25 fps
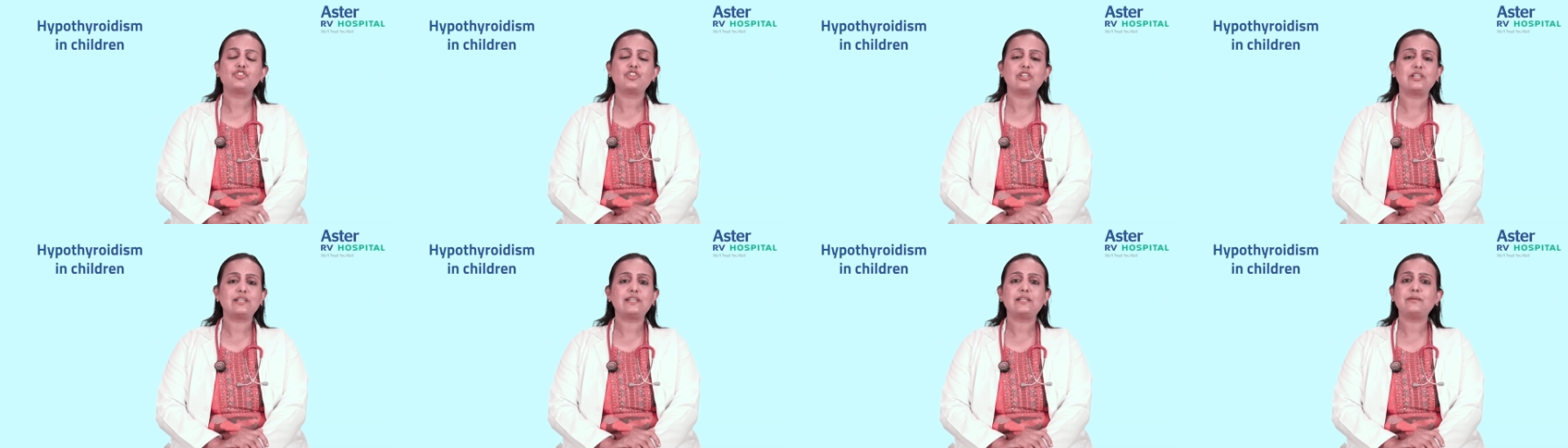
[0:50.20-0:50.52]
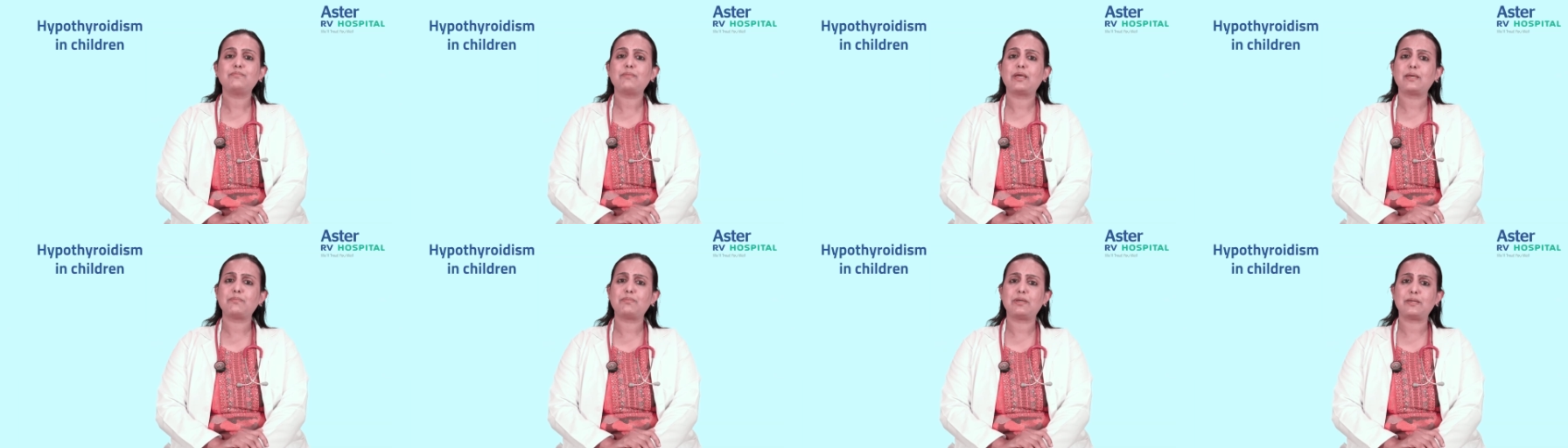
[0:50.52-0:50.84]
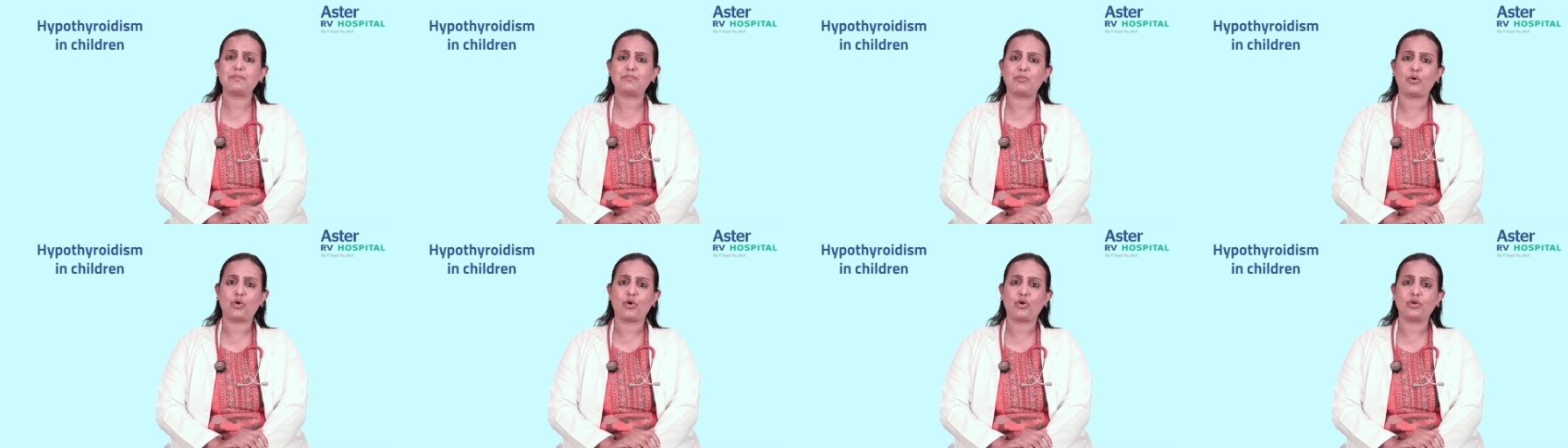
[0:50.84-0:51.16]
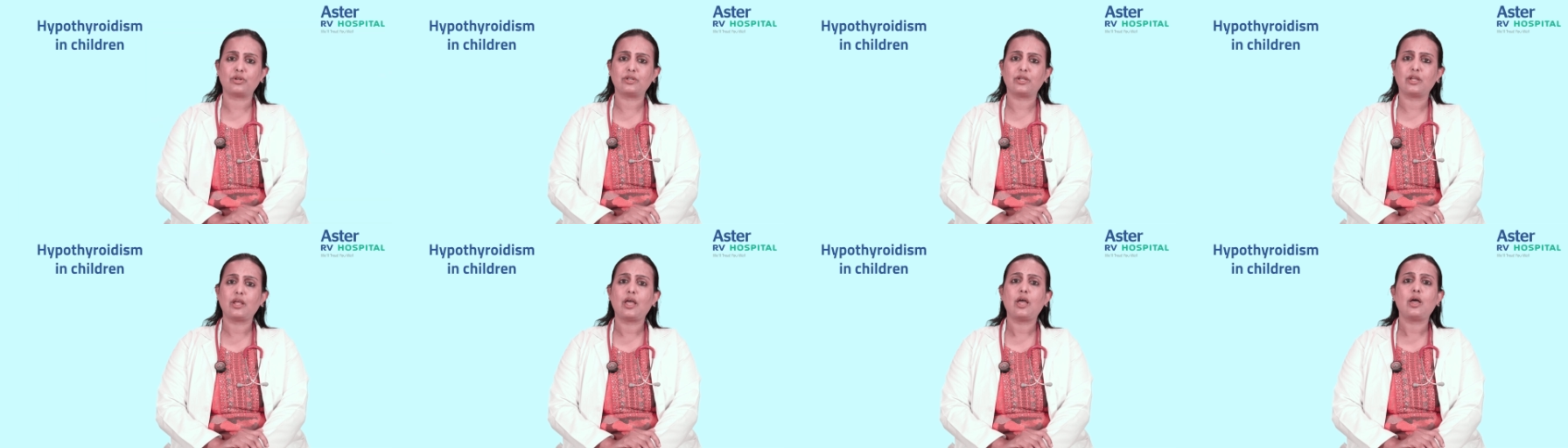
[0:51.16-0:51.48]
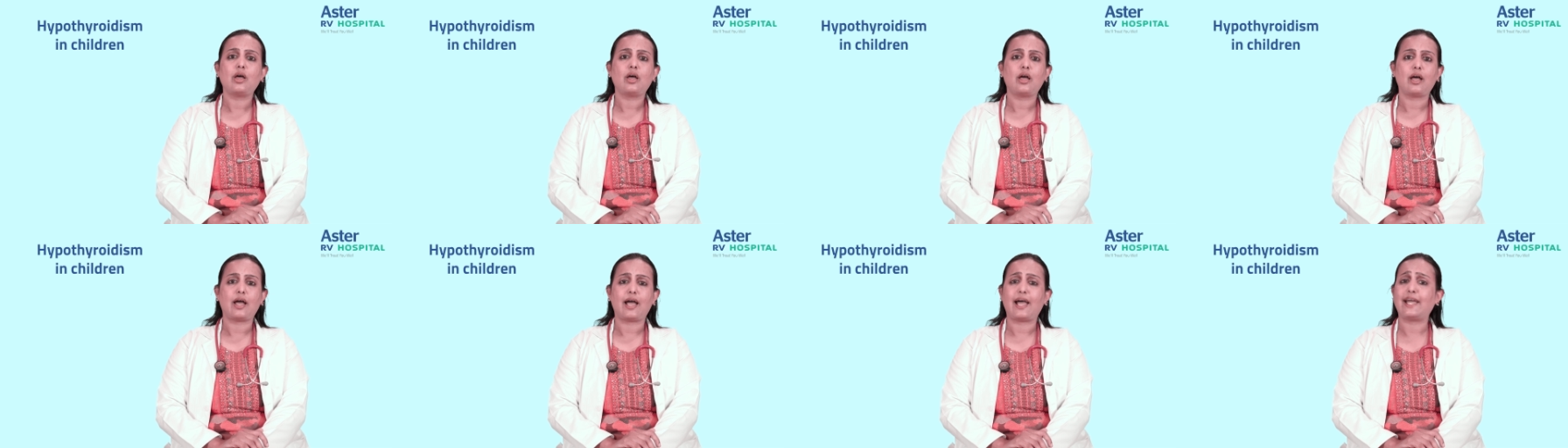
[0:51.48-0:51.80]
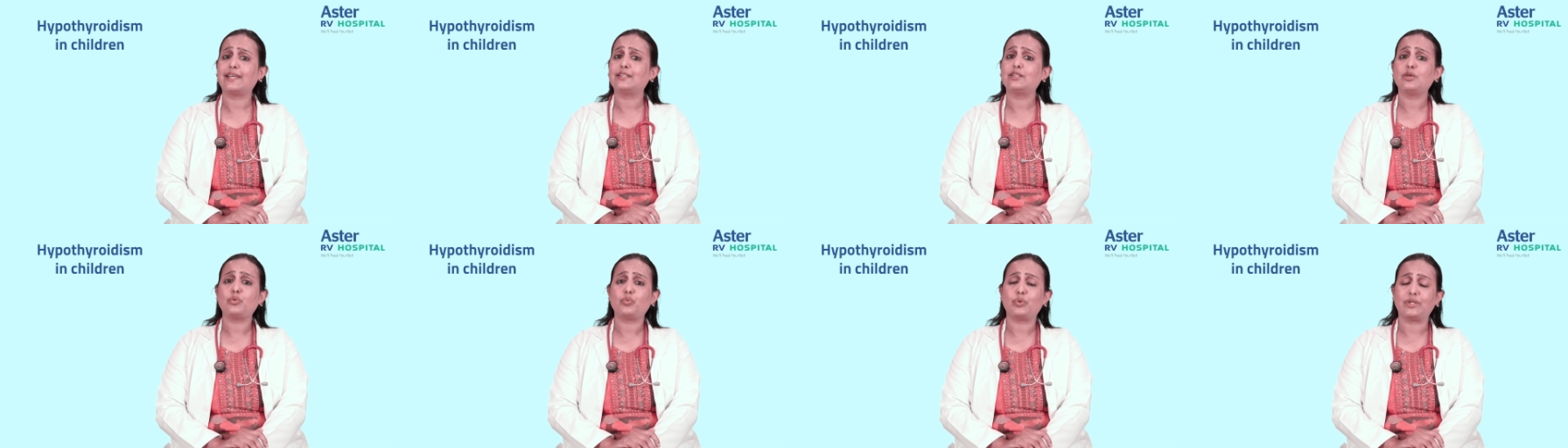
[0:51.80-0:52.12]
children may be born
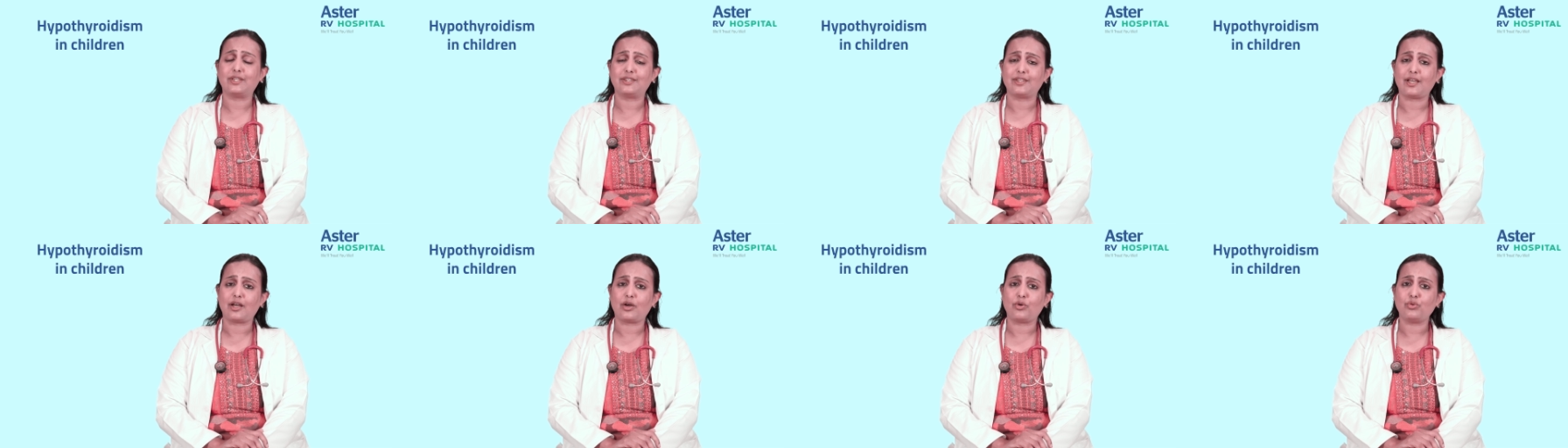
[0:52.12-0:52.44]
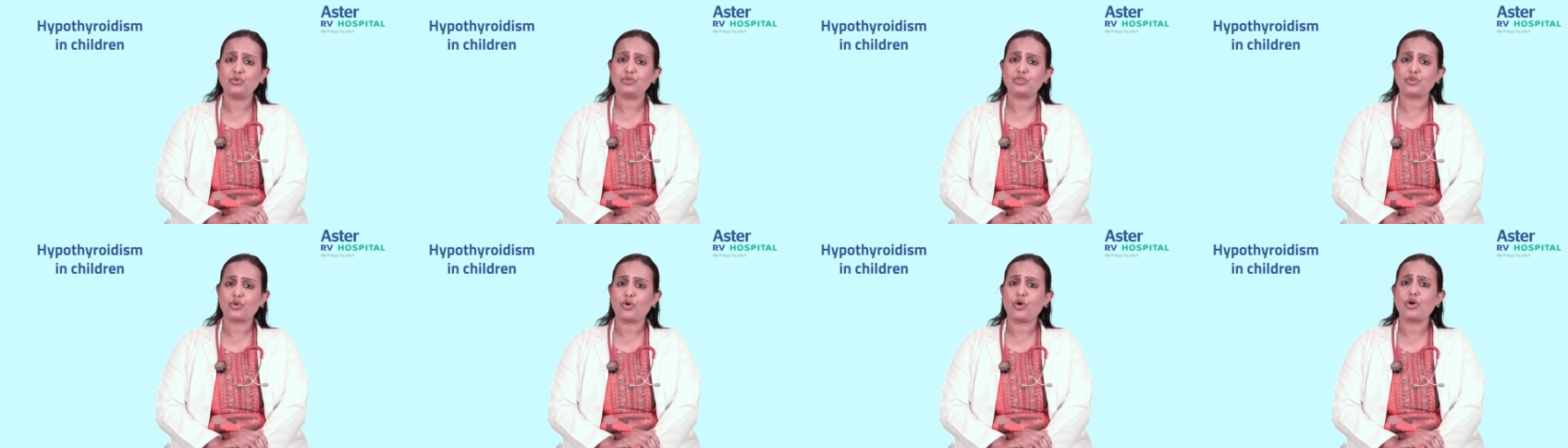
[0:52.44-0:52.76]
either without